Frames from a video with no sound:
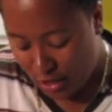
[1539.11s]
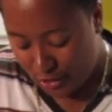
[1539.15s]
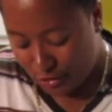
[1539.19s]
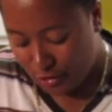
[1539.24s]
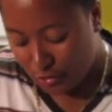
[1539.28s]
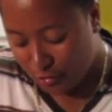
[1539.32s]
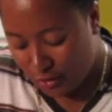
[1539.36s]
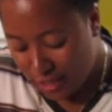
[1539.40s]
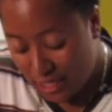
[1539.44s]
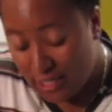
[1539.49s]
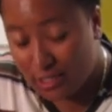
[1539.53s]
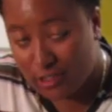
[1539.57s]

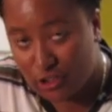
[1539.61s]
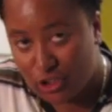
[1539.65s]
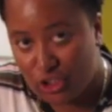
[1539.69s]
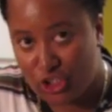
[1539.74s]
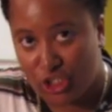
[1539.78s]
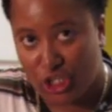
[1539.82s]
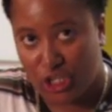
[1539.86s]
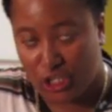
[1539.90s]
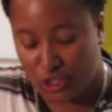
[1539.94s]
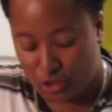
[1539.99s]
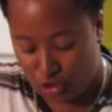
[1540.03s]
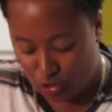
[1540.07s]
You're eating
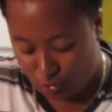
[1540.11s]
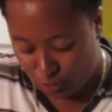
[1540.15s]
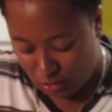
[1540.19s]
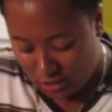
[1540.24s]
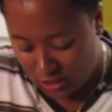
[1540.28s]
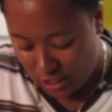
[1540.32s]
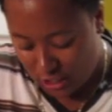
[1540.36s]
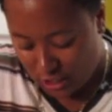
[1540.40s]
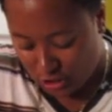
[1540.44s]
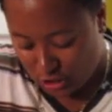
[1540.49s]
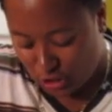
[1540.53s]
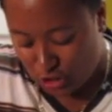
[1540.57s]
chicken
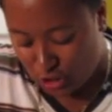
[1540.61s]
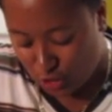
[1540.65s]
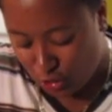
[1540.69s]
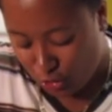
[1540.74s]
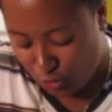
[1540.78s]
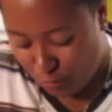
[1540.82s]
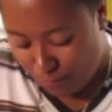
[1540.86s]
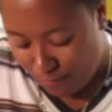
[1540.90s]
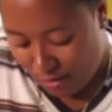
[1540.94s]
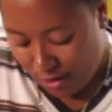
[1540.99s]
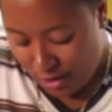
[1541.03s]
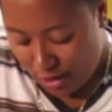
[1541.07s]
tortilla
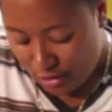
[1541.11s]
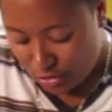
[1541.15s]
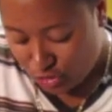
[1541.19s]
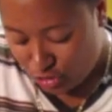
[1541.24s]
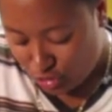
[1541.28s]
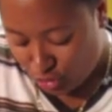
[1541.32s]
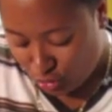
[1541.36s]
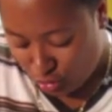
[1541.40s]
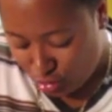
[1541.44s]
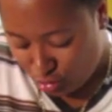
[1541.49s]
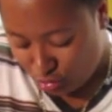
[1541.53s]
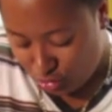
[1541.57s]
soup,
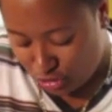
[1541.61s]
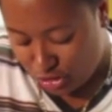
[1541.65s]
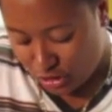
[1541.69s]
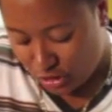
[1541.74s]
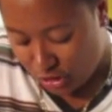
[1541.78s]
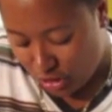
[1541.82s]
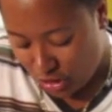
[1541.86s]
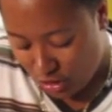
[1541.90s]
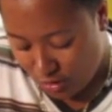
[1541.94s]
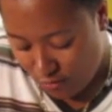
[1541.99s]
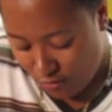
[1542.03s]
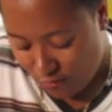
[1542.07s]
so you should
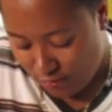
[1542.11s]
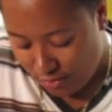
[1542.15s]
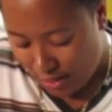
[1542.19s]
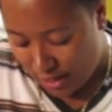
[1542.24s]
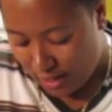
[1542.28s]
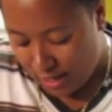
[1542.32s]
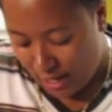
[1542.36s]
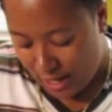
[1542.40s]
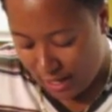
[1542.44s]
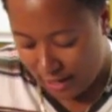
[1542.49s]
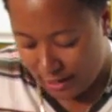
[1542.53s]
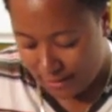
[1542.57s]
know that,
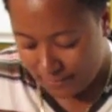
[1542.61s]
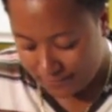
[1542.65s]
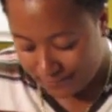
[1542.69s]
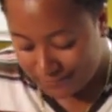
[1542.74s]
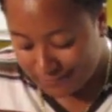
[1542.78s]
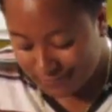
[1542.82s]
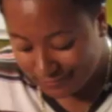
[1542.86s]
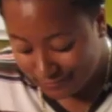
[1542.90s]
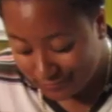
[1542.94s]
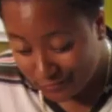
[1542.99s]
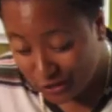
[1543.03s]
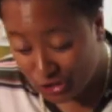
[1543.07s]
hey,
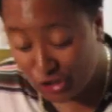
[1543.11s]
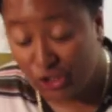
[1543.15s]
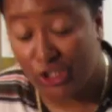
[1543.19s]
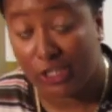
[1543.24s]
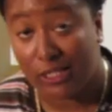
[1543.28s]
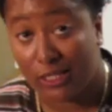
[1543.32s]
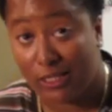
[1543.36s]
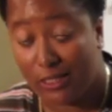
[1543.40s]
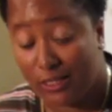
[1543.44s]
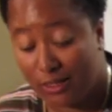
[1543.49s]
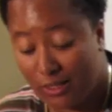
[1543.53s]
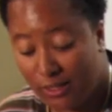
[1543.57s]
there's
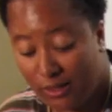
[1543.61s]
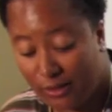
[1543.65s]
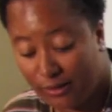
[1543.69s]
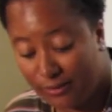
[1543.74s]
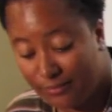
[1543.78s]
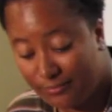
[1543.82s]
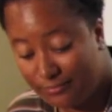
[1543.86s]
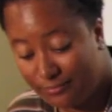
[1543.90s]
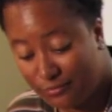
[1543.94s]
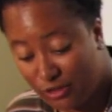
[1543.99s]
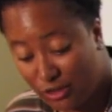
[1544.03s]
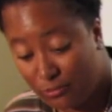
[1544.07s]
chicken in here.
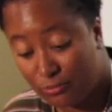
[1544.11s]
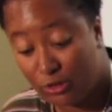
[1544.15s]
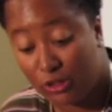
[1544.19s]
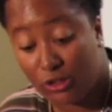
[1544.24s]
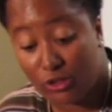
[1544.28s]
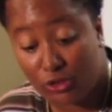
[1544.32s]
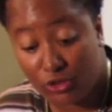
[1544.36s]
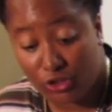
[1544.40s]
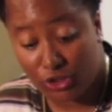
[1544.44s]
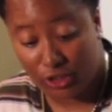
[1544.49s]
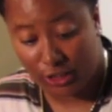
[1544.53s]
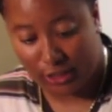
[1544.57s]
Some
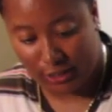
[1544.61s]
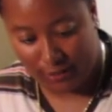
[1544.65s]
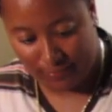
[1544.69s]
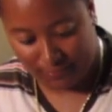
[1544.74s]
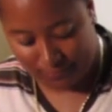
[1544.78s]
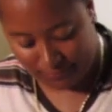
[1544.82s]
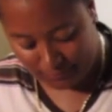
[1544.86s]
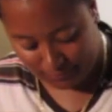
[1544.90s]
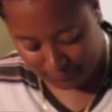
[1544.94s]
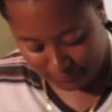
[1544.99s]
good chicken.